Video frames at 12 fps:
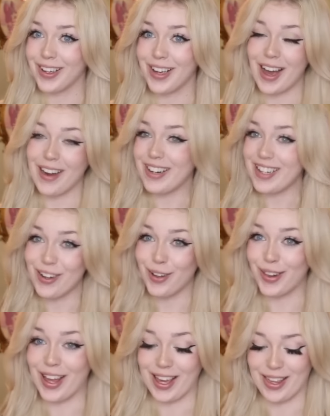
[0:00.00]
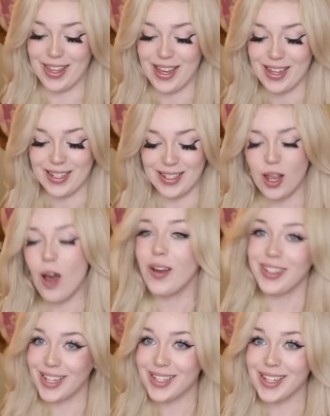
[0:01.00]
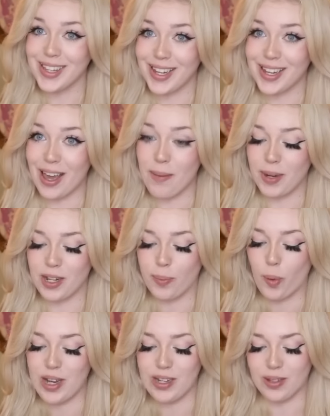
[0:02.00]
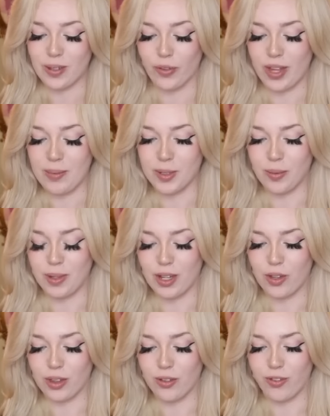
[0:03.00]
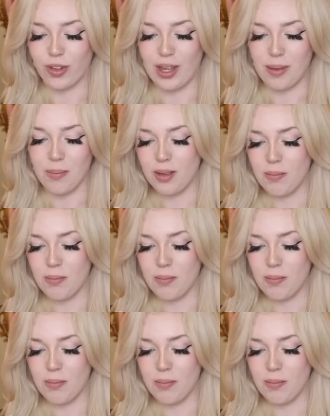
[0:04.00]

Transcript: I already don't like this. So it says something again, but it's pointing to this flame, so I'm gonna click the flame.